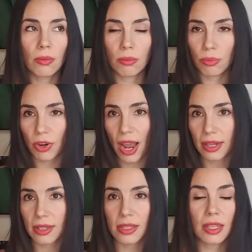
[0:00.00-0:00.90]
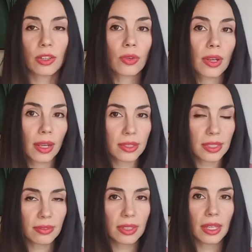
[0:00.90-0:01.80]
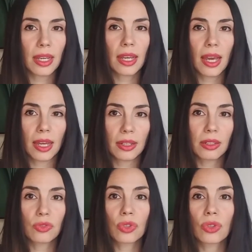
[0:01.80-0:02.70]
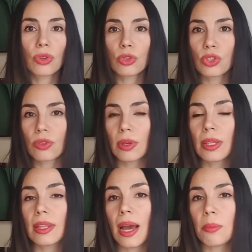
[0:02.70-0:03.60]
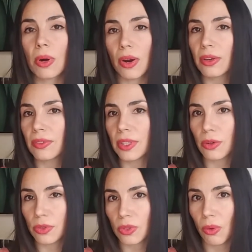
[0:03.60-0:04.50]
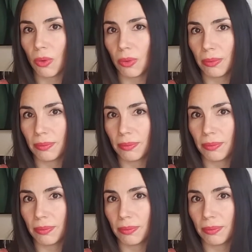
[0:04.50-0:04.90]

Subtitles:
practicing creativity and nurturing that part of their soul.